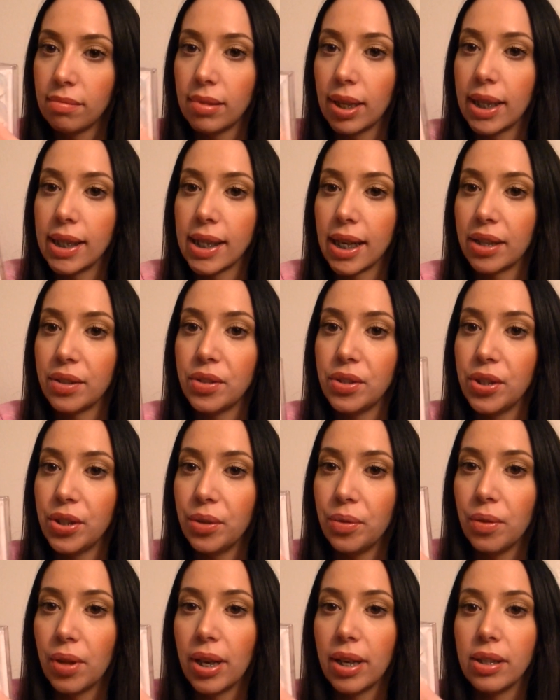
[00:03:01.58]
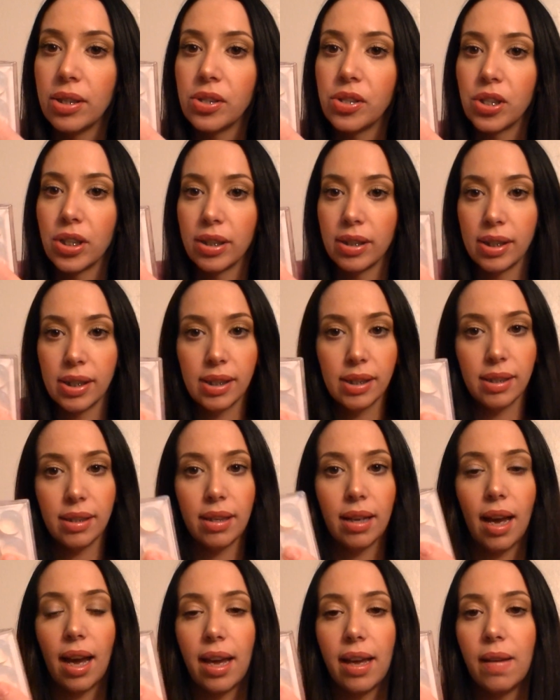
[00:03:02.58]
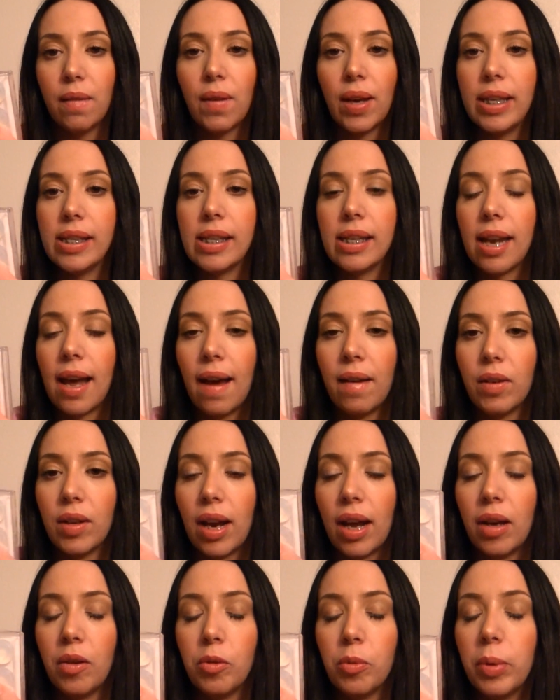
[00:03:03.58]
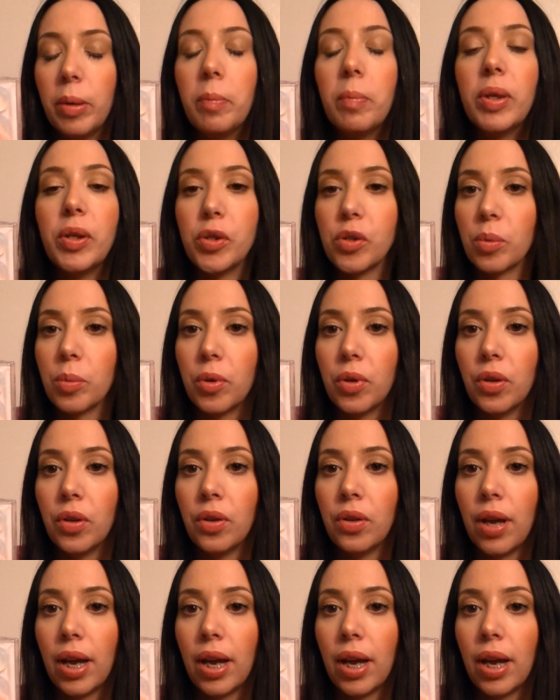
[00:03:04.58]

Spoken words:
attest to, that it's just, if I didn't have it, I would have been miserable.